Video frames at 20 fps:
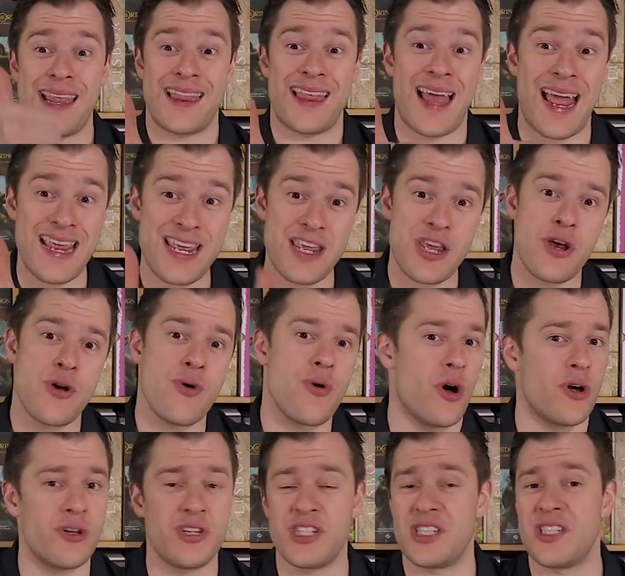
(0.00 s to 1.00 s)
Thank you,
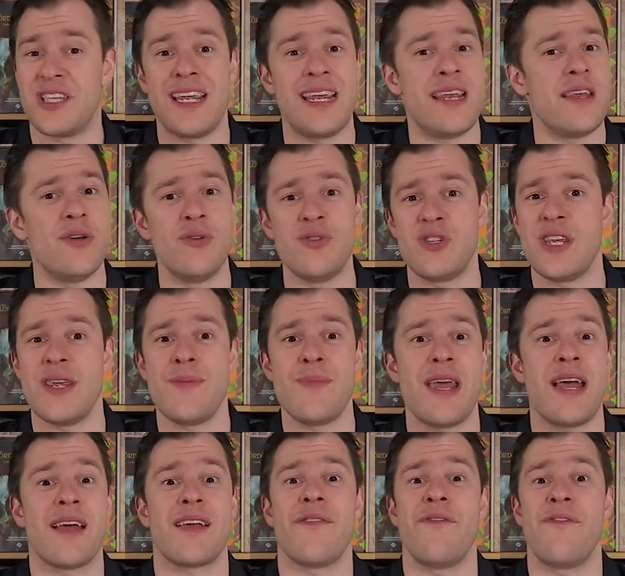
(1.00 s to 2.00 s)
honestly. You see
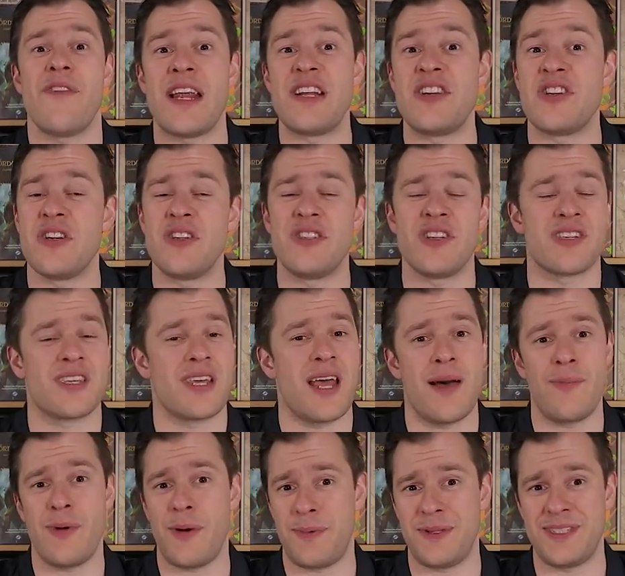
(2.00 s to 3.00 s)
me at a convention, just
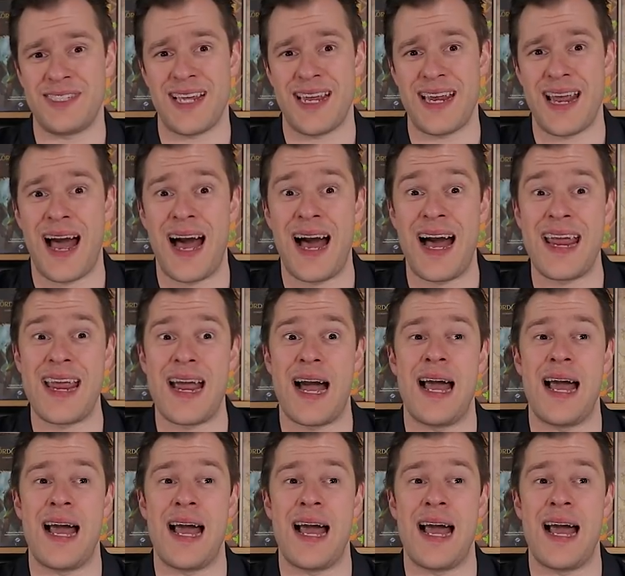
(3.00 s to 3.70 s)
come up and say hi.